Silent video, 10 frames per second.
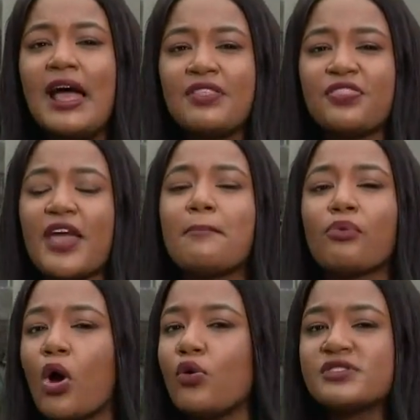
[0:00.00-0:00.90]
that they
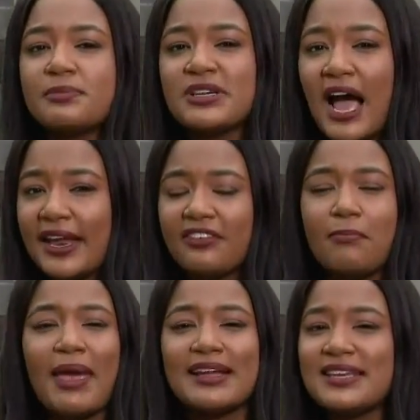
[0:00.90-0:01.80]
broke some kind of
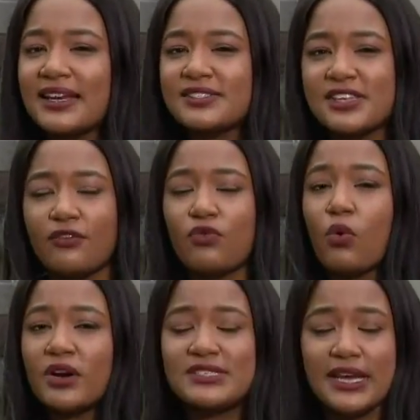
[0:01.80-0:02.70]
mandated
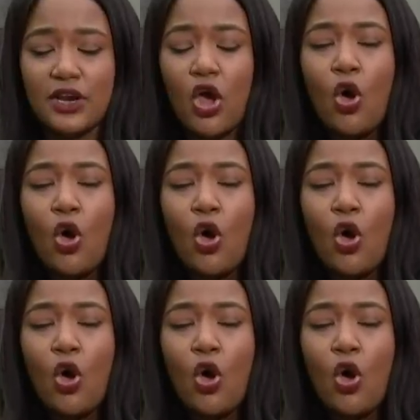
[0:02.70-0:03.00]
self-quarantine